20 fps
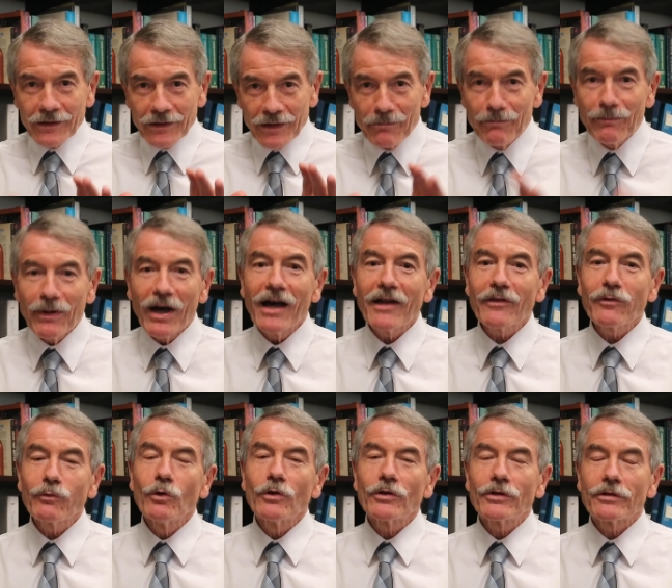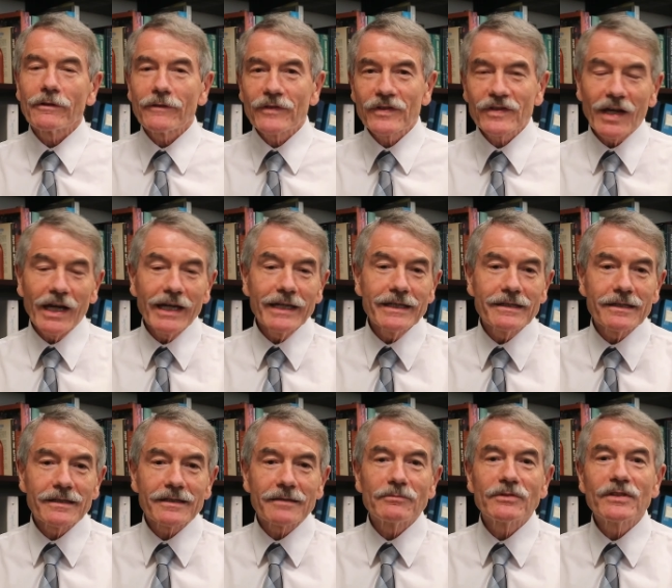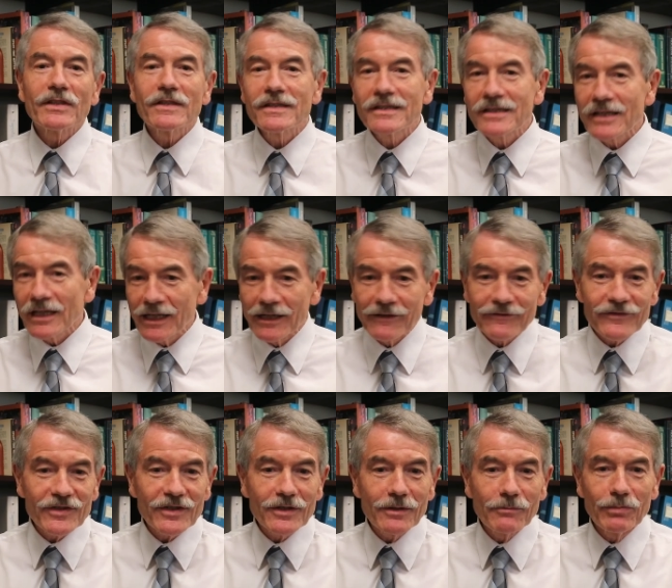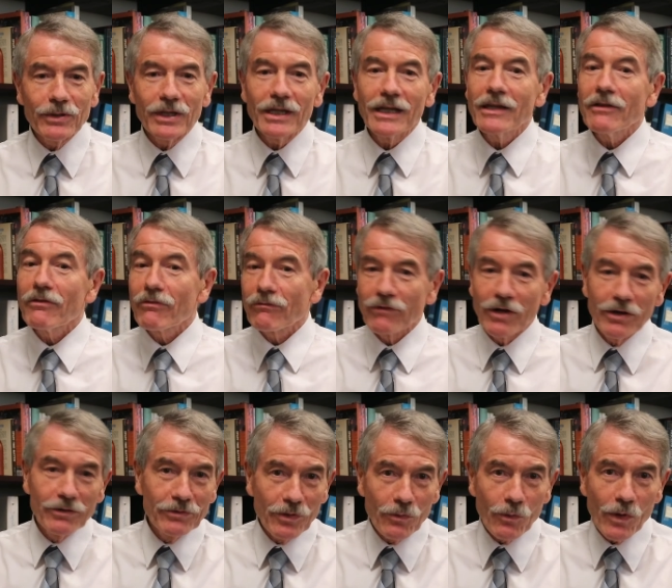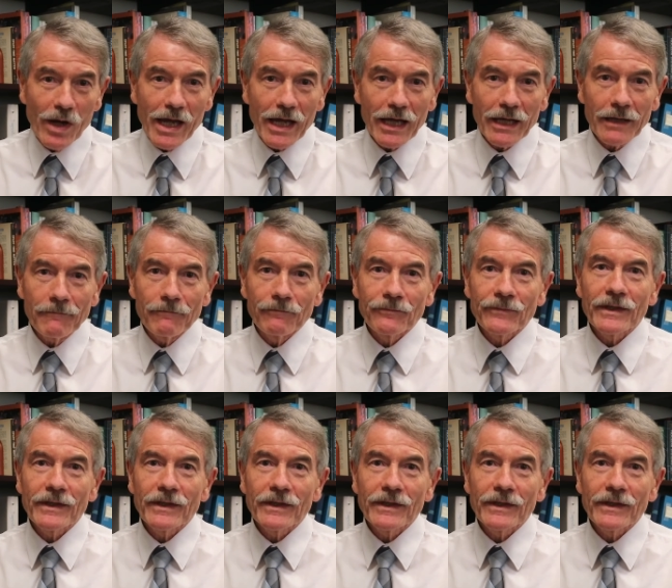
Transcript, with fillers: The bathwater of scientism deserves to be thrown away.